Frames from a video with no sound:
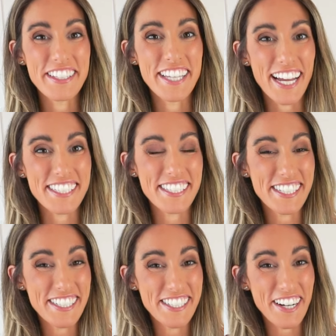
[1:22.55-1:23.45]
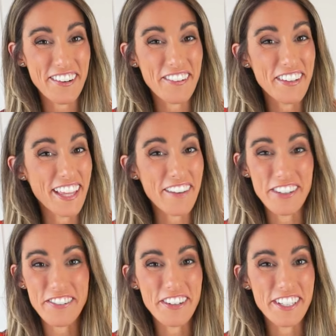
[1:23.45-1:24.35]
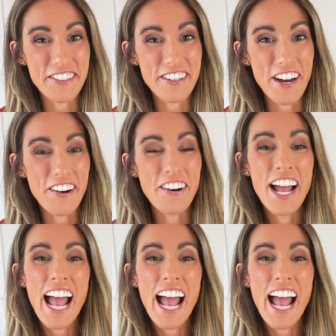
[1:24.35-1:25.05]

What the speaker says: yet to share it with everyone you know,